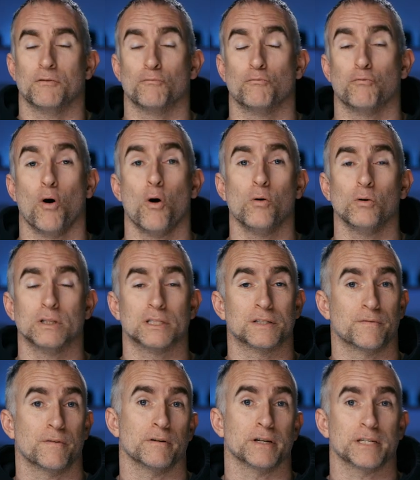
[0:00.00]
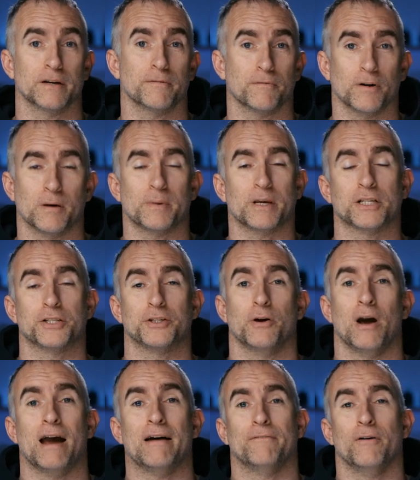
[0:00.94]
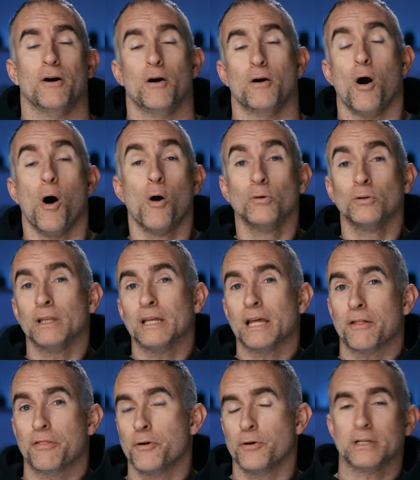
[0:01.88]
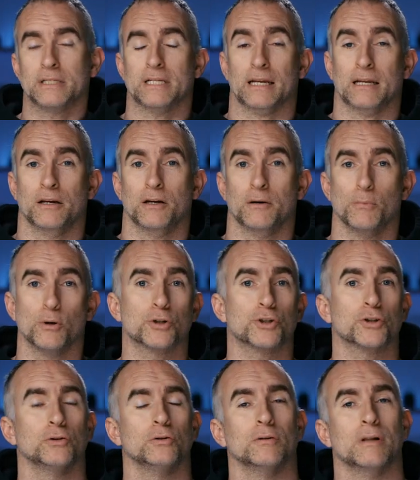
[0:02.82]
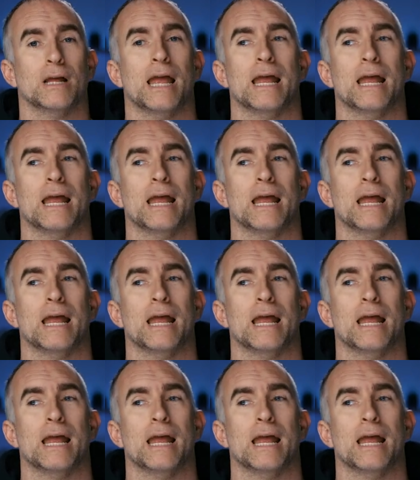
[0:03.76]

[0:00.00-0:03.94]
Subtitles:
role is very different because you have only a 30-second commercial,